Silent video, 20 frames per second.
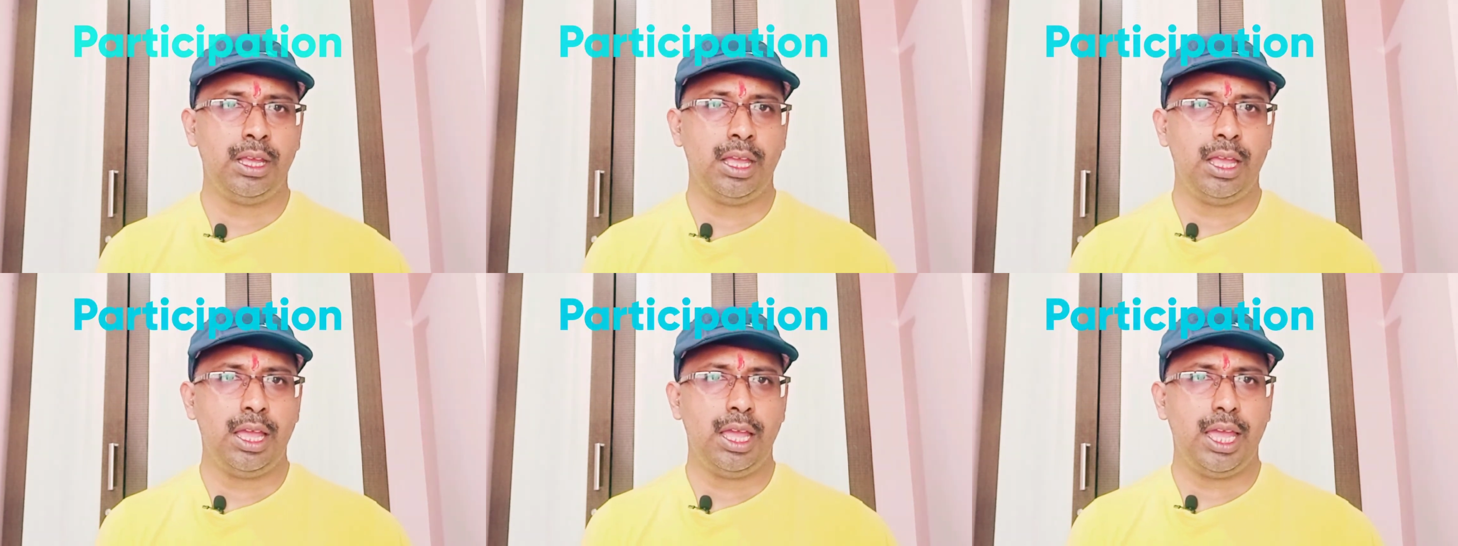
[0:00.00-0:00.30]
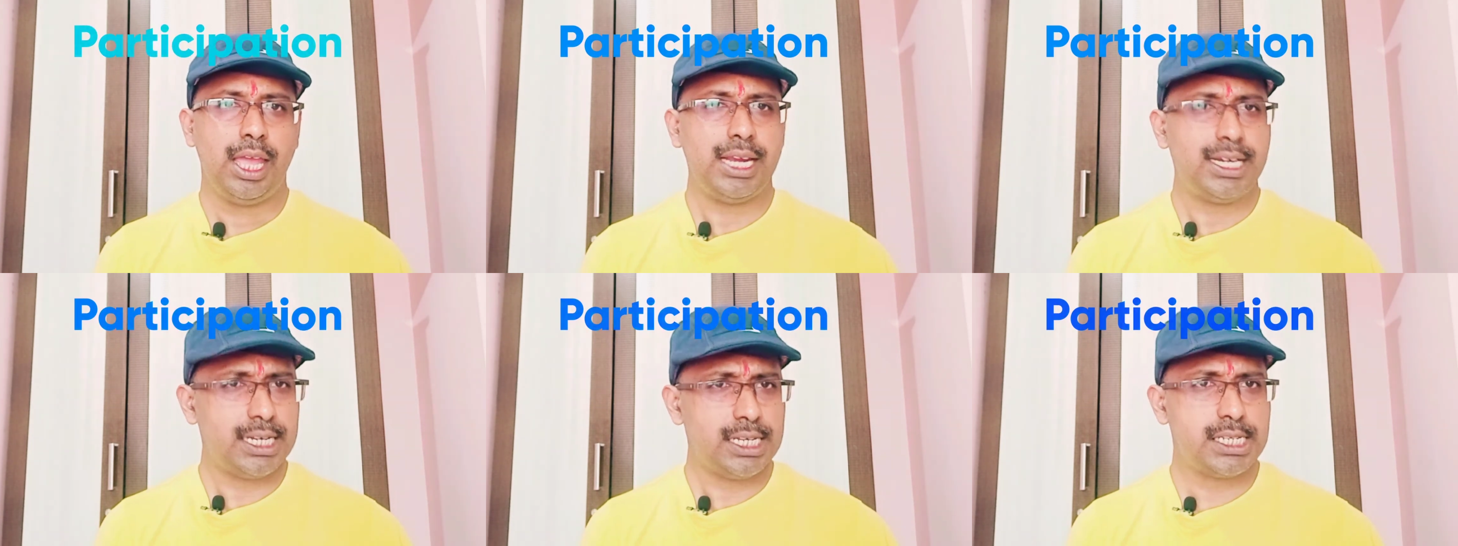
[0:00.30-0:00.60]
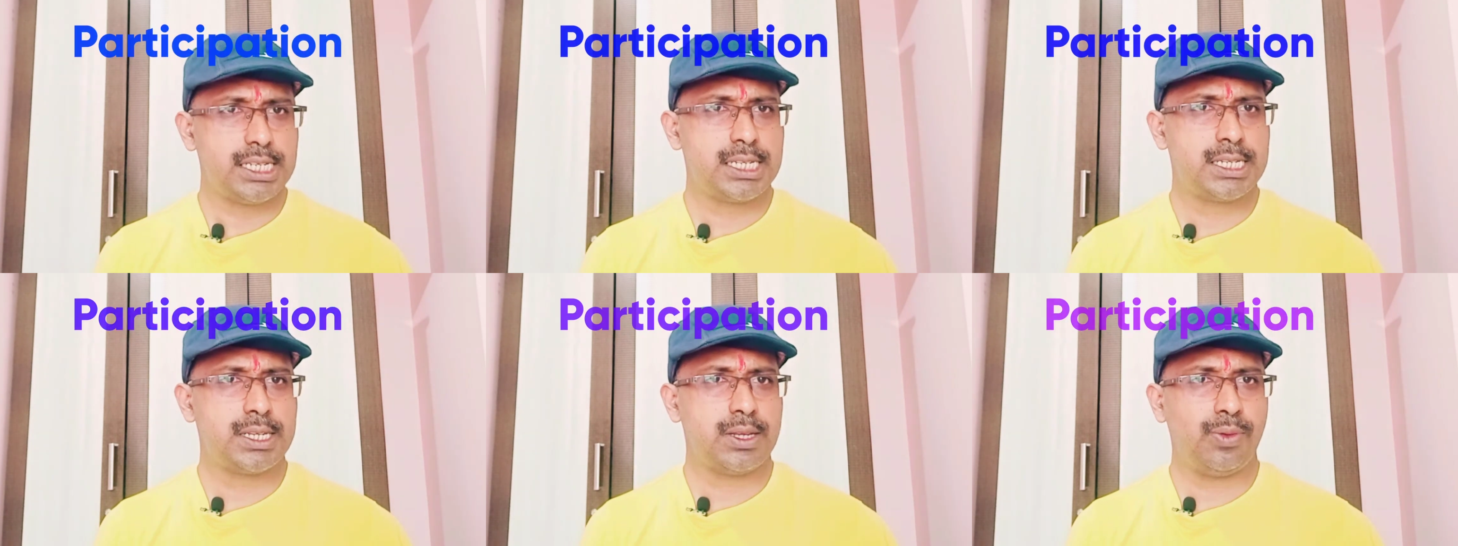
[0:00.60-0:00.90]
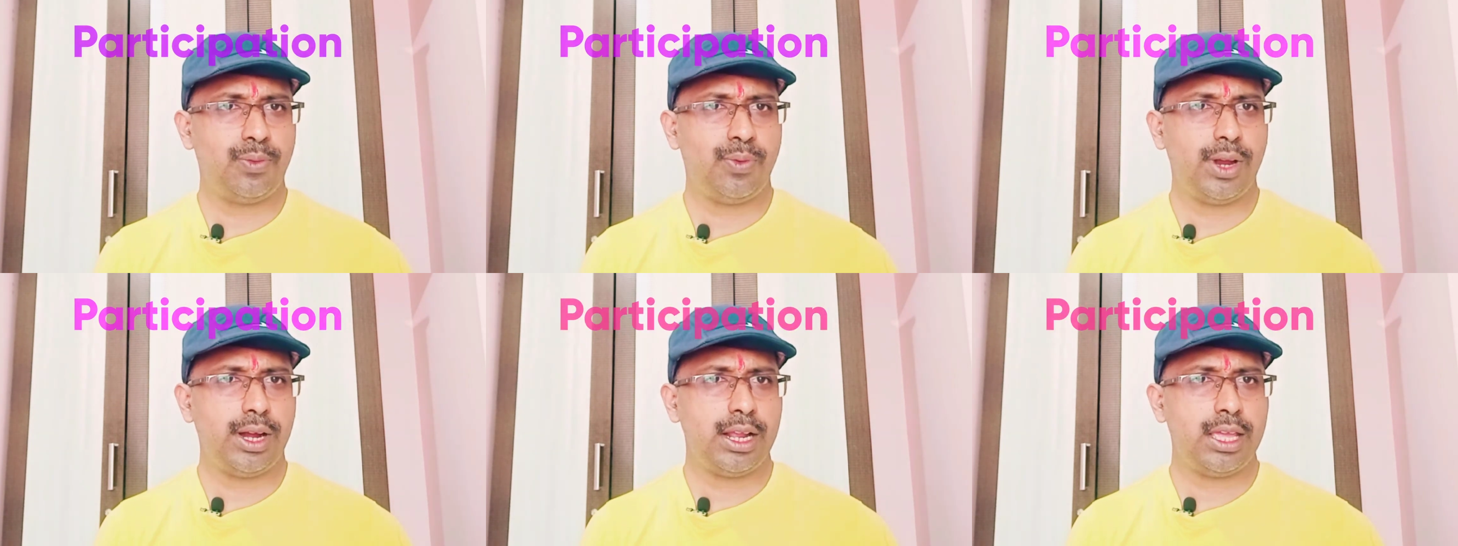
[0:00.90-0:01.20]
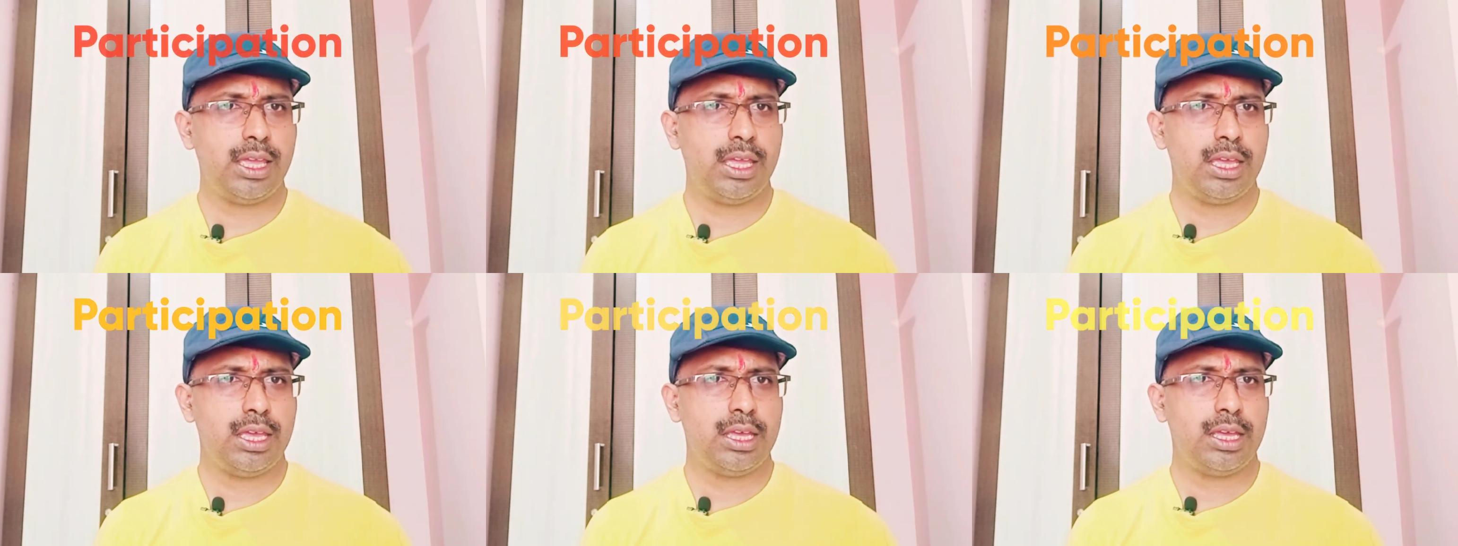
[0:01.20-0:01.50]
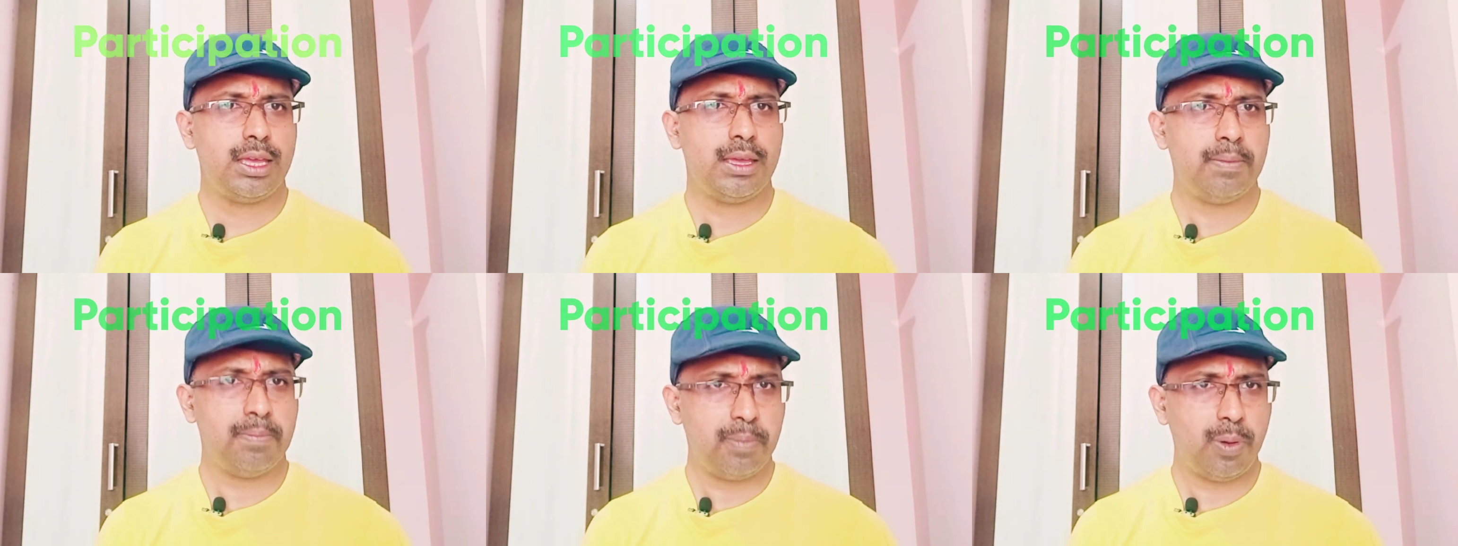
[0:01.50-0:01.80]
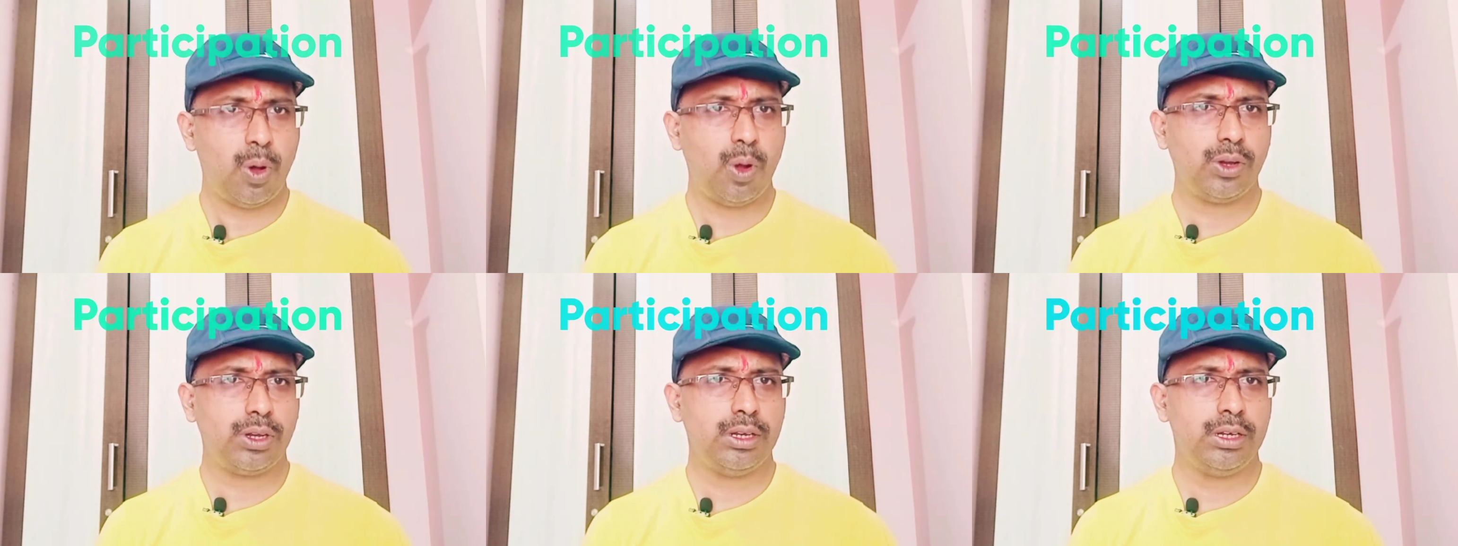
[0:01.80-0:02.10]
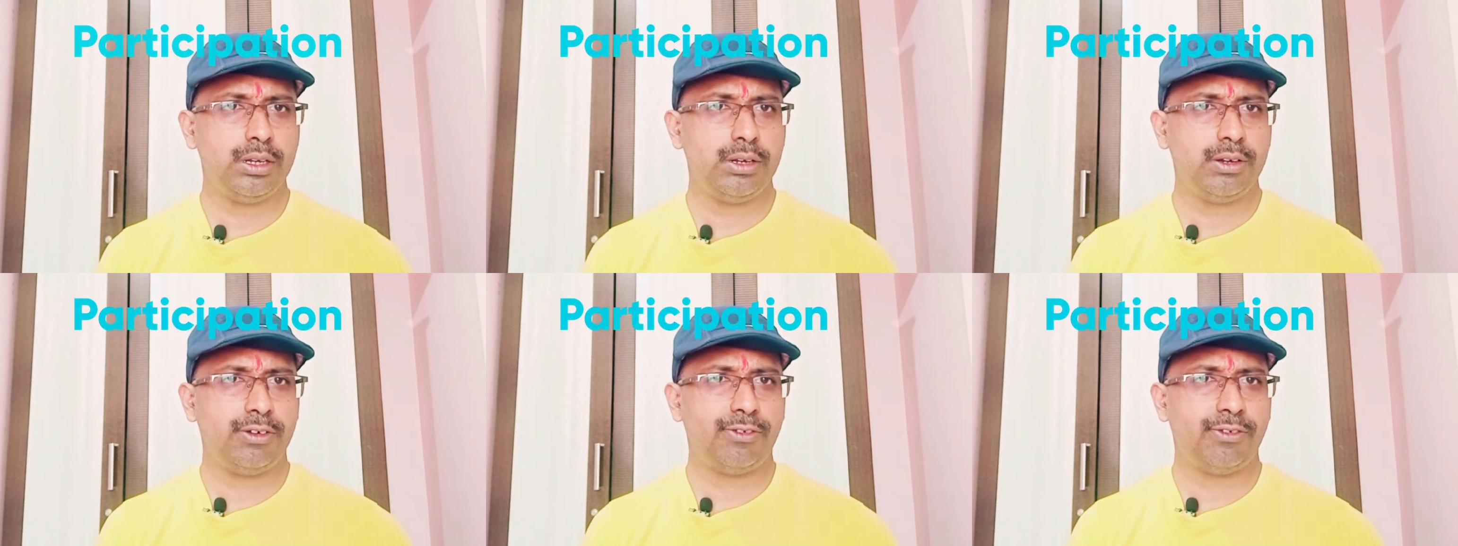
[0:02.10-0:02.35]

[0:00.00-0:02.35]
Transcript: It is very important